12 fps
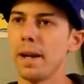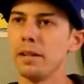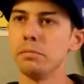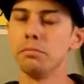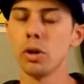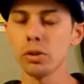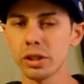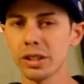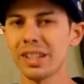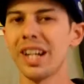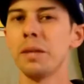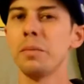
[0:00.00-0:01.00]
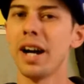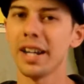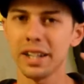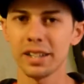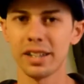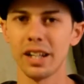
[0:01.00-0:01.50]
Most of the time, I
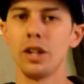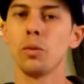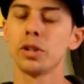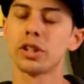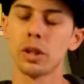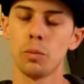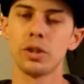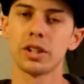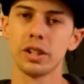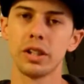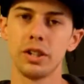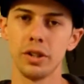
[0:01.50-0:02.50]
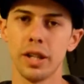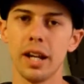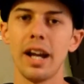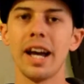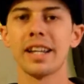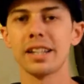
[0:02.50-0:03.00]
can tell when someone's going to do
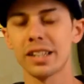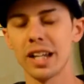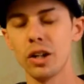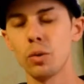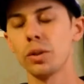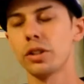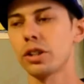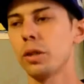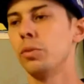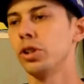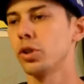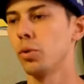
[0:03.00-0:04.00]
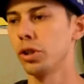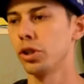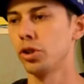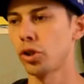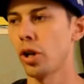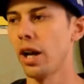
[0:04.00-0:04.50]
that. I can tell when someone's going
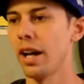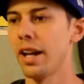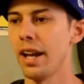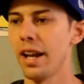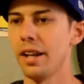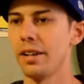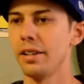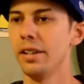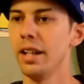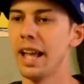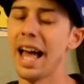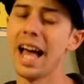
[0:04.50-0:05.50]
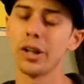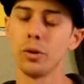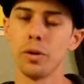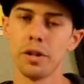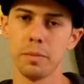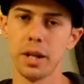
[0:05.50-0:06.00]
to try and haggle
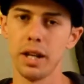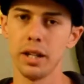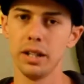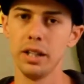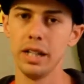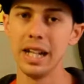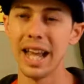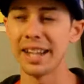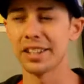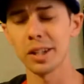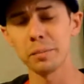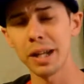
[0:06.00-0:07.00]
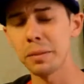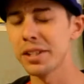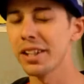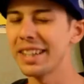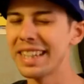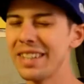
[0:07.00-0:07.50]
with me. And sometimes
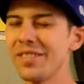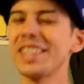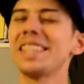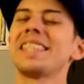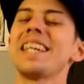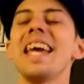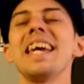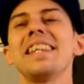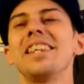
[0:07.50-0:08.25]
they'll even say it.